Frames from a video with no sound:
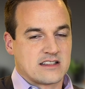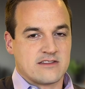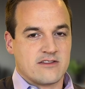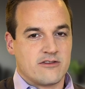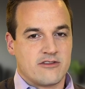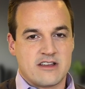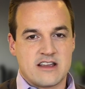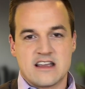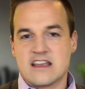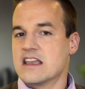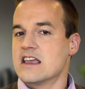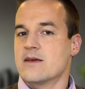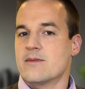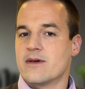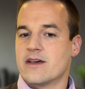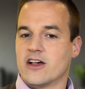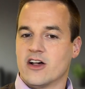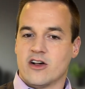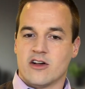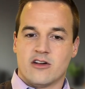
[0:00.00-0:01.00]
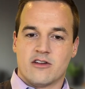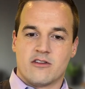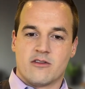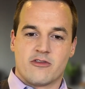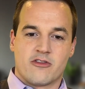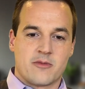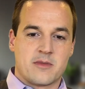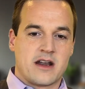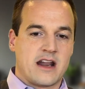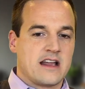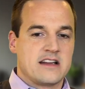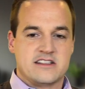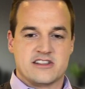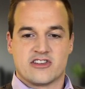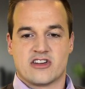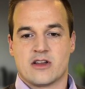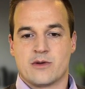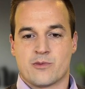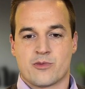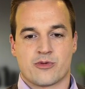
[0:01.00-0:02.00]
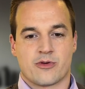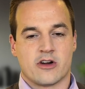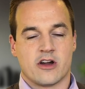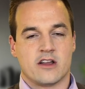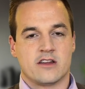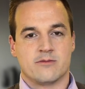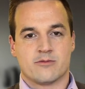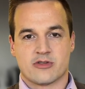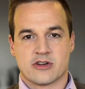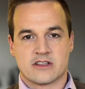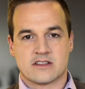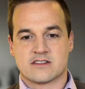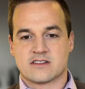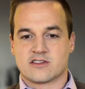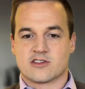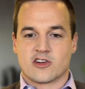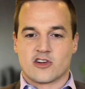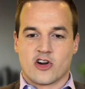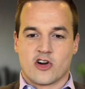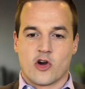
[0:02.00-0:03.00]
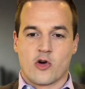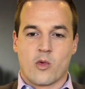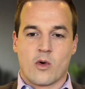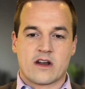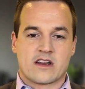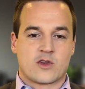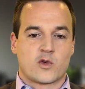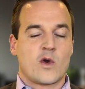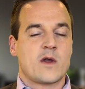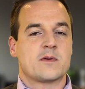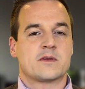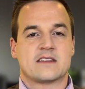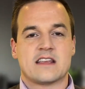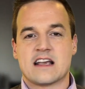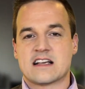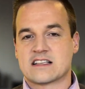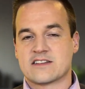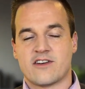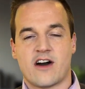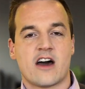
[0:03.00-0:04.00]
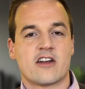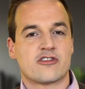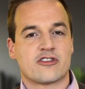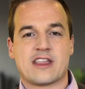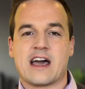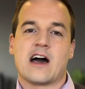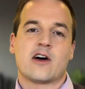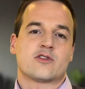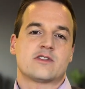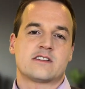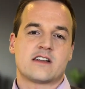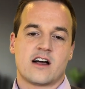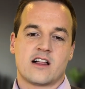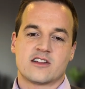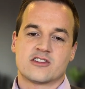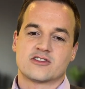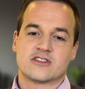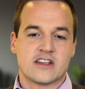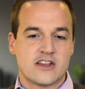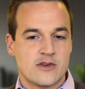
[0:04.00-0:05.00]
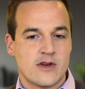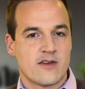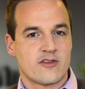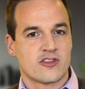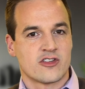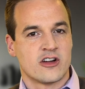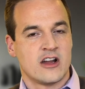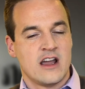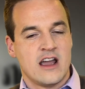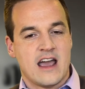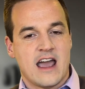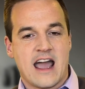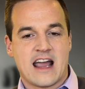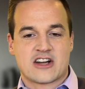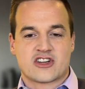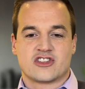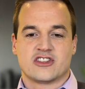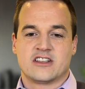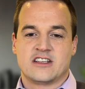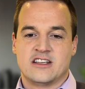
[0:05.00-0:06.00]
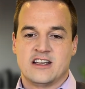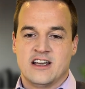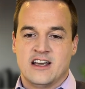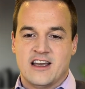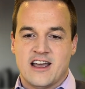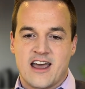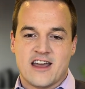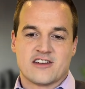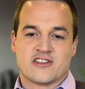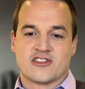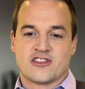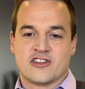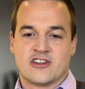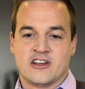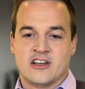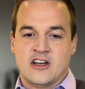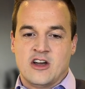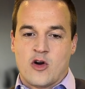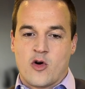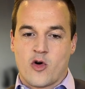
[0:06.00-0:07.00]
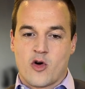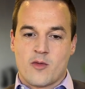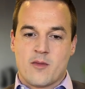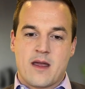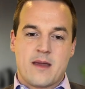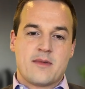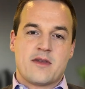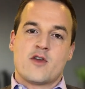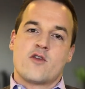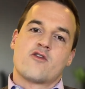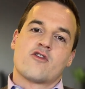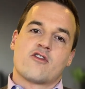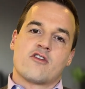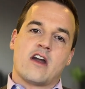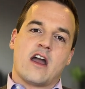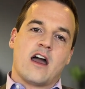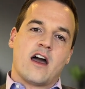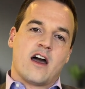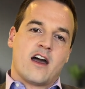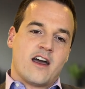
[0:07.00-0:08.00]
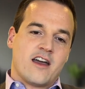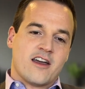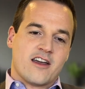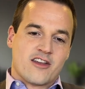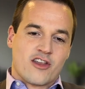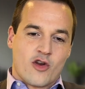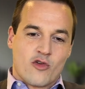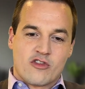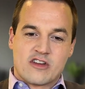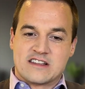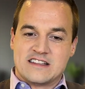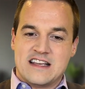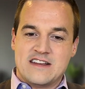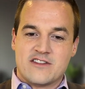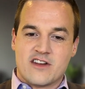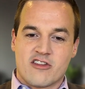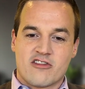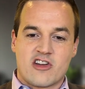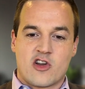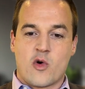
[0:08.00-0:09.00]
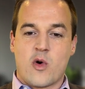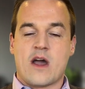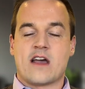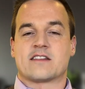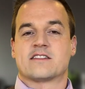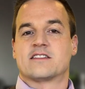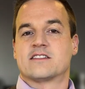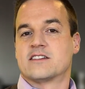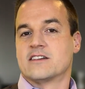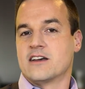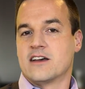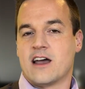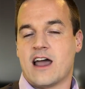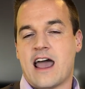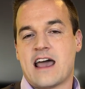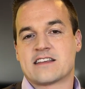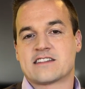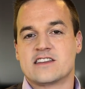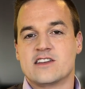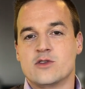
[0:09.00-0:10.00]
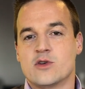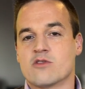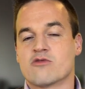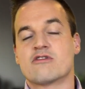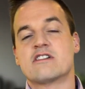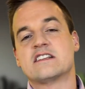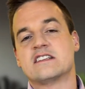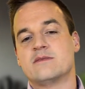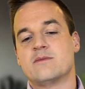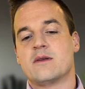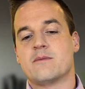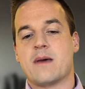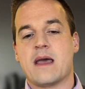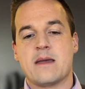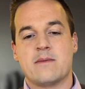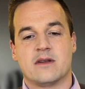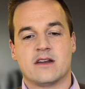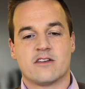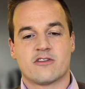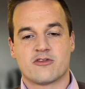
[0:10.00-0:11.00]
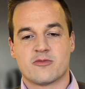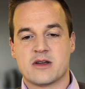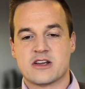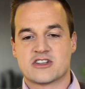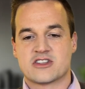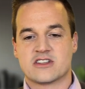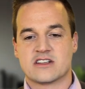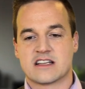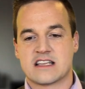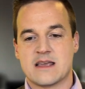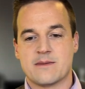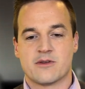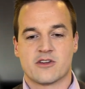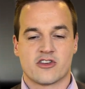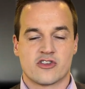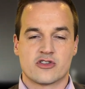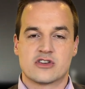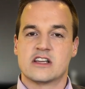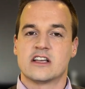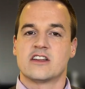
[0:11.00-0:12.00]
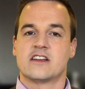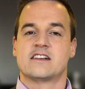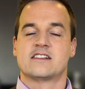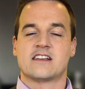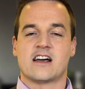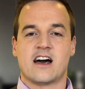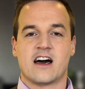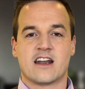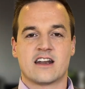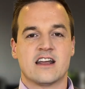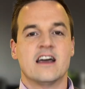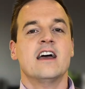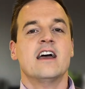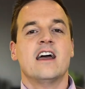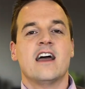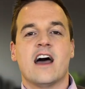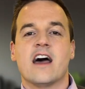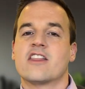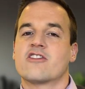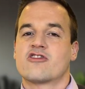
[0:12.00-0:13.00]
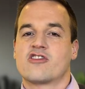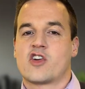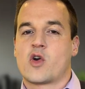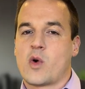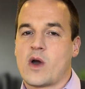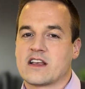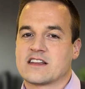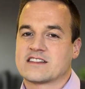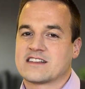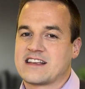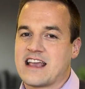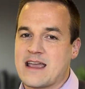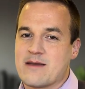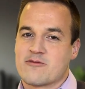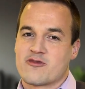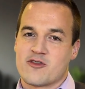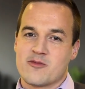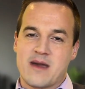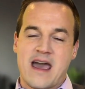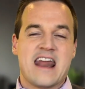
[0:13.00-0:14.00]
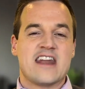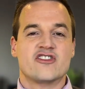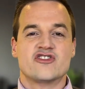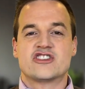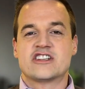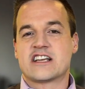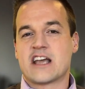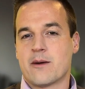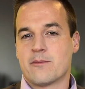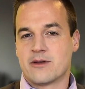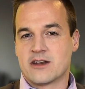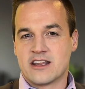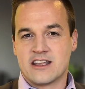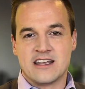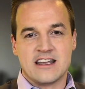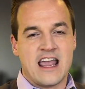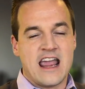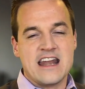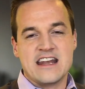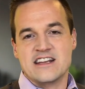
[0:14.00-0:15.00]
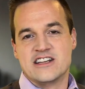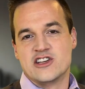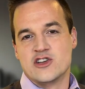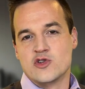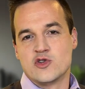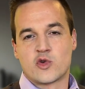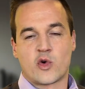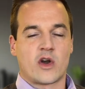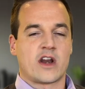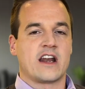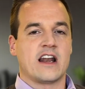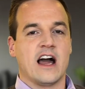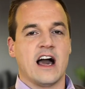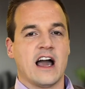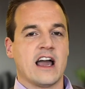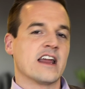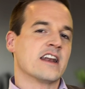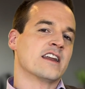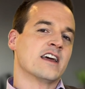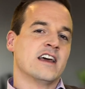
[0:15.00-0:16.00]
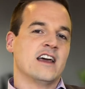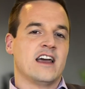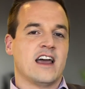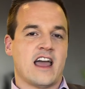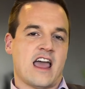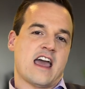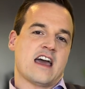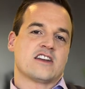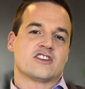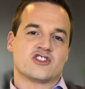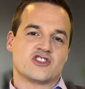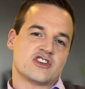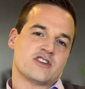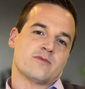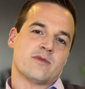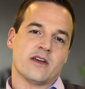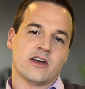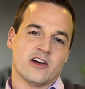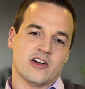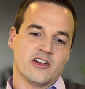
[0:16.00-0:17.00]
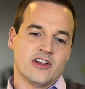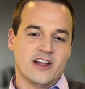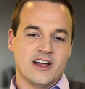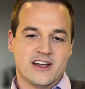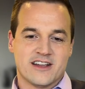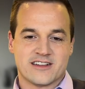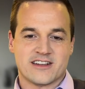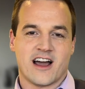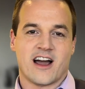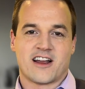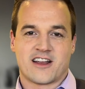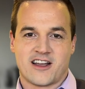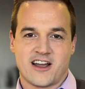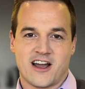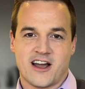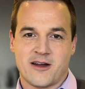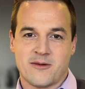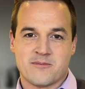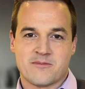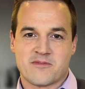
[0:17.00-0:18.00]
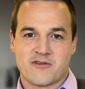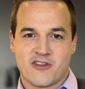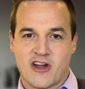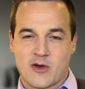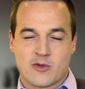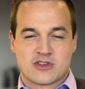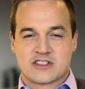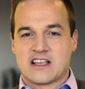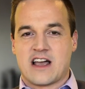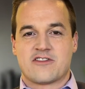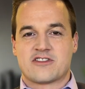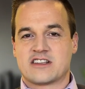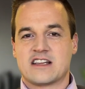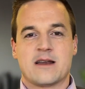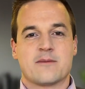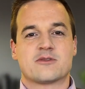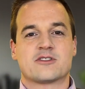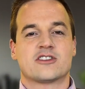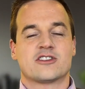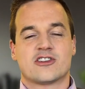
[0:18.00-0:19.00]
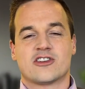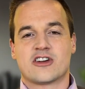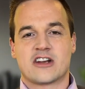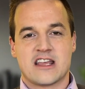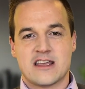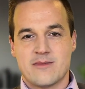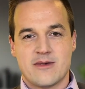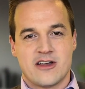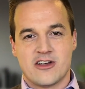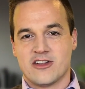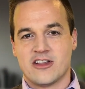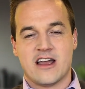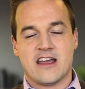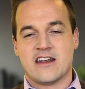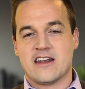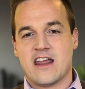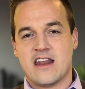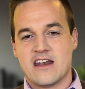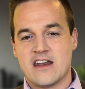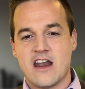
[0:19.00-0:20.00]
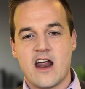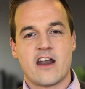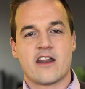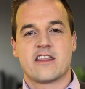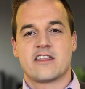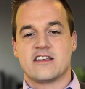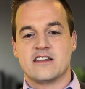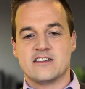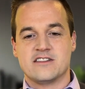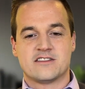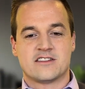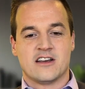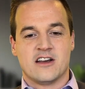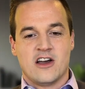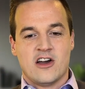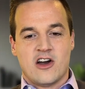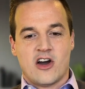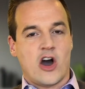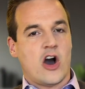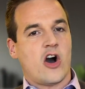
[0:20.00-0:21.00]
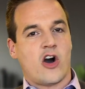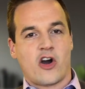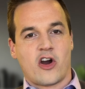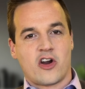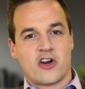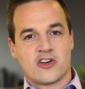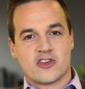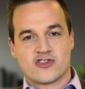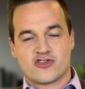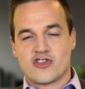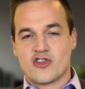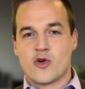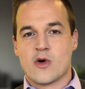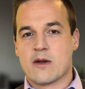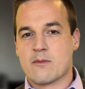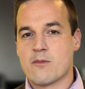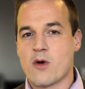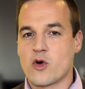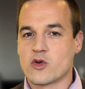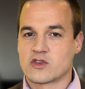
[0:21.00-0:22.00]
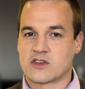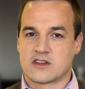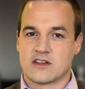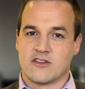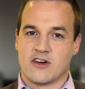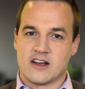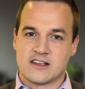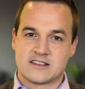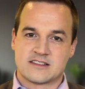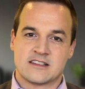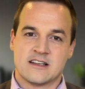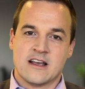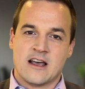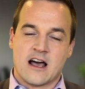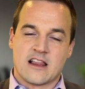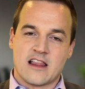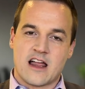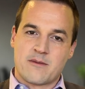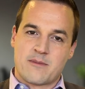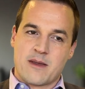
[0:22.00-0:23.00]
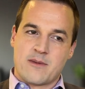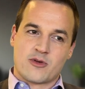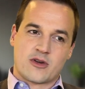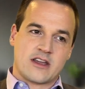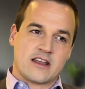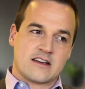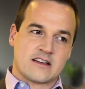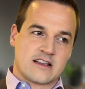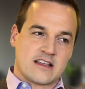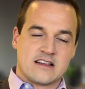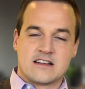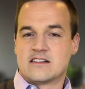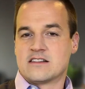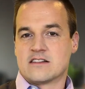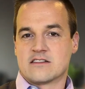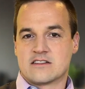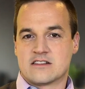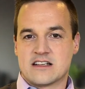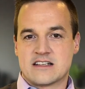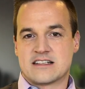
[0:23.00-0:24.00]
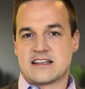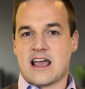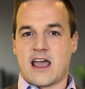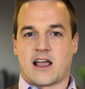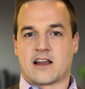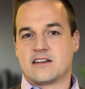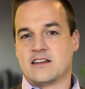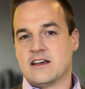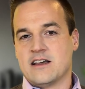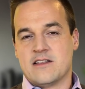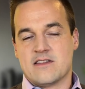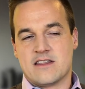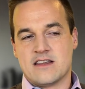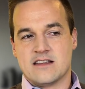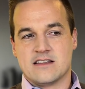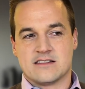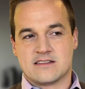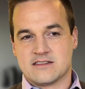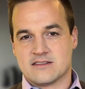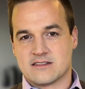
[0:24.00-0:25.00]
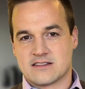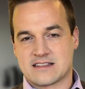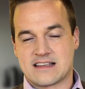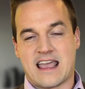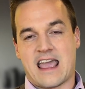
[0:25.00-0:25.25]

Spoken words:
via email from a Nigerian prince, or won a sweepstakes of $100,000 that you never actually entered, or maybe you received a request asking you to resubmit payment information to keep your utilities on, and the request came from energy company 8229 at gmail.com, right? Which is obviously an absurd email, and none of these are true. And most of us, a lot of people can detect these